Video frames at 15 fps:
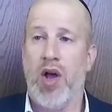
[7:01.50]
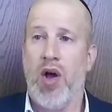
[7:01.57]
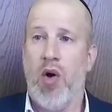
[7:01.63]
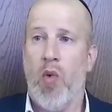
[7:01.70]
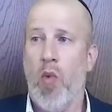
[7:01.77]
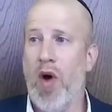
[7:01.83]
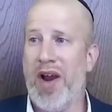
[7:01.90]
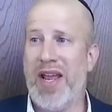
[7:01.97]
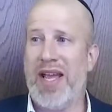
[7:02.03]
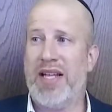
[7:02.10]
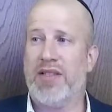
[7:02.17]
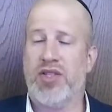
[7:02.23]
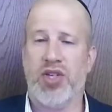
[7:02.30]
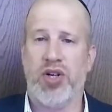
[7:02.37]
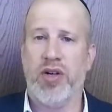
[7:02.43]
one
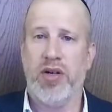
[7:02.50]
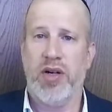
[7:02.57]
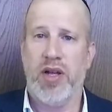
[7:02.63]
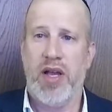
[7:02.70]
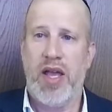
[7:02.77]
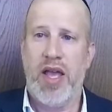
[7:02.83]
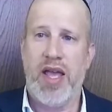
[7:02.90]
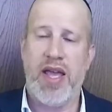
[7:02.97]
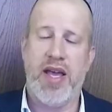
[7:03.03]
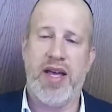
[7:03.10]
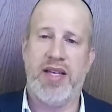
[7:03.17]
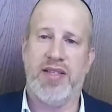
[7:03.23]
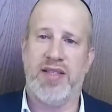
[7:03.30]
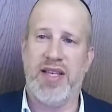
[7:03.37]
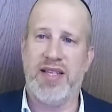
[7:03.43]
answer
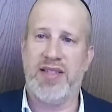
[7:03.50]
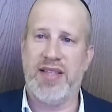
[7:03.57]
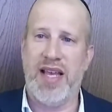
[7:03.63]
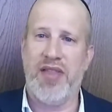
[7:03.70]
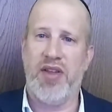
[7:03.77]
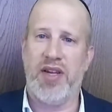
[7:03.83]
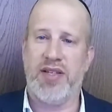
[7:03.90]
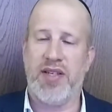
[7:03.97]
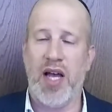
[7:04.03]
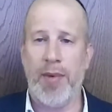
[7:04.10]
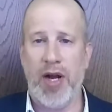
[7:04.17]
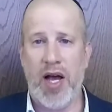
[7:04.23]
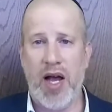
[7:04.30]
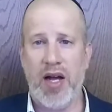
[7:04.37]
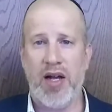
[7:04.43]
is they say that a Talmud
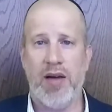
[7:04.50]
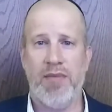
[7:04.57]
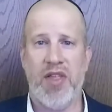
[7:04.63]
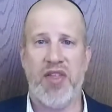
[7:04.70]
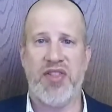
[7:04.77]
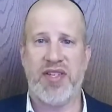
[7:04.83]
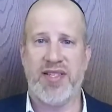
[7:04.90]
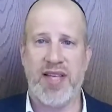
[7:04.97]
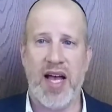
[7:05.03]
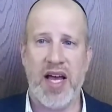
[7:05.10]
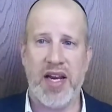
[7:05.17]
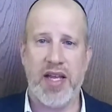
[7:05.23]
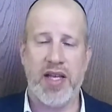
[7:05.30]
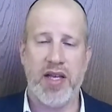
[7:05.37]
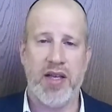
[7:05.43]
Hacham, that the
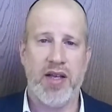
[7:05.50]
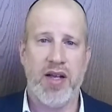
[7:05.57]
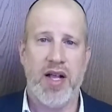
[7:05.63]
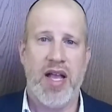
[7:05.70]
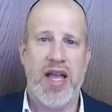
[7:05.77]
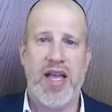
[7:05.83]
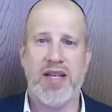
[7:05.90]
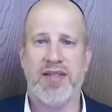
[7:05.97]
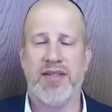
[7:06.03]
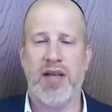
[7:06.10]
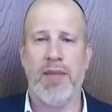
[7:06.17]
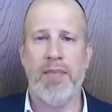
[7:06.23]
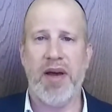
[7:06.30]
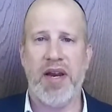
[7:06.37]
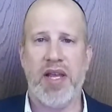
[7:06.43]
tzaddik, is
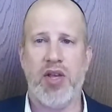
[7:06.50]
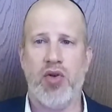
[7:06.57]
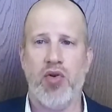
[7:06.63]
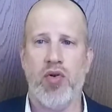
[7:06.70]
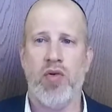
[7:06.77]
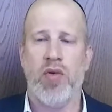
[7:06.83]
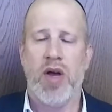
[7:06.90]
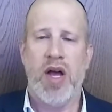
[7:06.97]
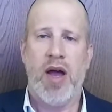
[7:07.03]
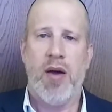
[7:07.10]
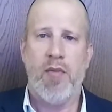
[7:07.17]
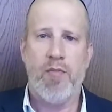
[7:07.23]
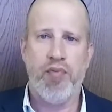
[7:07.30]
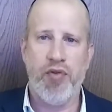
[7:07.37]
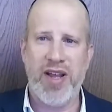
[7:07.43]
somebody who
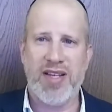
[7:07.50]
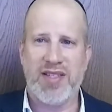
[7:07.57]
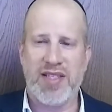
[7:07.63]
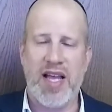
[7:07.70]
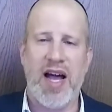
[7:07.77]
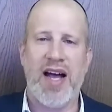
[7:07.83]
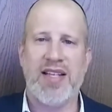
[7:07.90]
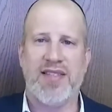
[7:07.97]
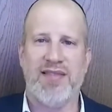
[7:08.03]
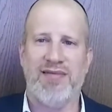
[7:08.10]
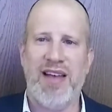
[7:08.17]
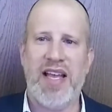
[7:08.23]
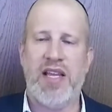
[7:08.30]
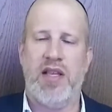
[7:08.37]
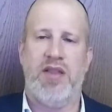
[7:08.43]
brings God's
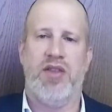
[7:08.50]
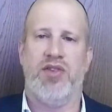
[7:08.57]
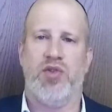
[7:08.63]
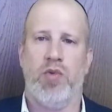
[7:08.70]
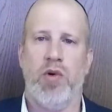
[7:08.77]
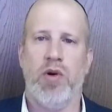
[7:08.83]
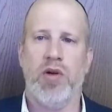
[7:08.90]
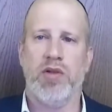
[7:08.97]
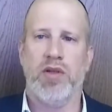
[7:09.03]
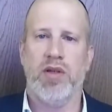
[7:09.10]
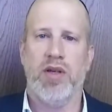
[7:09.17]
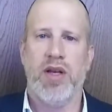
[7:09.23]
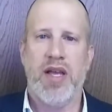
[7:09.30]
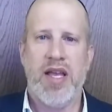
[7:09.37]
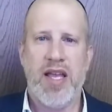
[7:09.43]
light in this world.
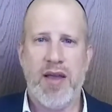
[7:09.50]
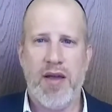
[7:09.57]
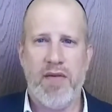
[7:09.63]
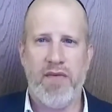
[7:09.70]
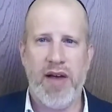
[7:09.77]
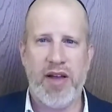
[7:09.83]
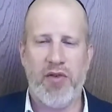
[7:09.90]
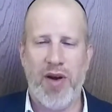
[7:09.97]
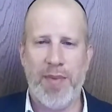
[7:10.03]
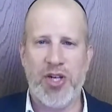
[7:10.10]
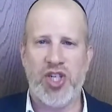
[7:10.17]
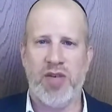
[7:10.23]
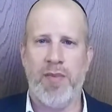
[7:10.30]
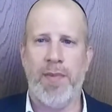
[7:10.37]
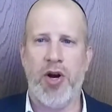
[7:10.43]
Like Rabbi
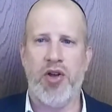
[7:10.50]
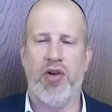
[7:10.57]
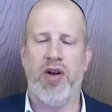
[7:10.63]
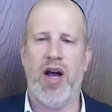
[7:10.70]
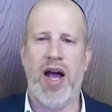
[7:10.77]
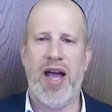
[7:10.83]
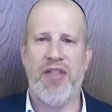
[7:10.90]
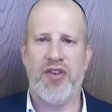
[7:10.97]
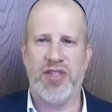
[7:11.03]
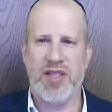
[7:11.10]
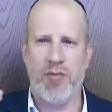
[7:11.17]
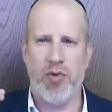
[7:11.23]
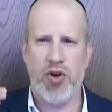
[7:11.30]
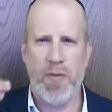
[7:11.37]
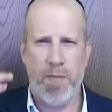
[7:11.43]
Shimon Bar Yochai, there's
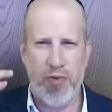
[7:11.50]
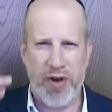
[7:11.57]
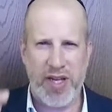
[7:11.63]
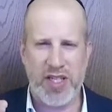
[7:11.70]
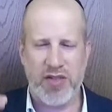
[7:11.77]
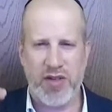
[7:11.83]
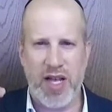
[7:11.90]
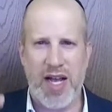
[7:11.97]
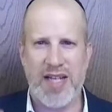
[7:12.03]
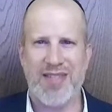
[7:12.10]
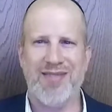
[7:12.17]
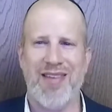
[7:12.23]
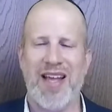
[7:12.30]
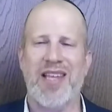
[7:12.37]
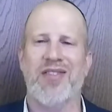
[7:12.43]
someone who brings
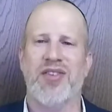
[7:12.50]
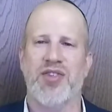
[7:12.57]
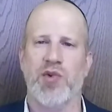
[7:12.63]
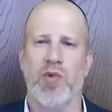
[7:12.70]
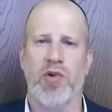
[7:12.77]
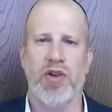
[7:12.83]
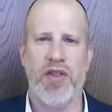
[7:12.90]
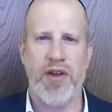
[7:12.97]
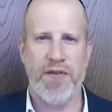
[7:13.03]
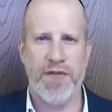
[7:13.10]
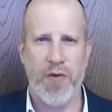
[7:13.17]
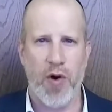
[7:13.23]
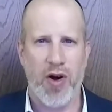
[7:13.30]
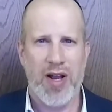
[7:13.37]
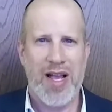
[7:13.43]
God's light in this world, and
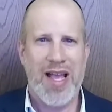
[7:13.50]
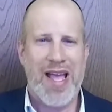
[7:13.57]
therefore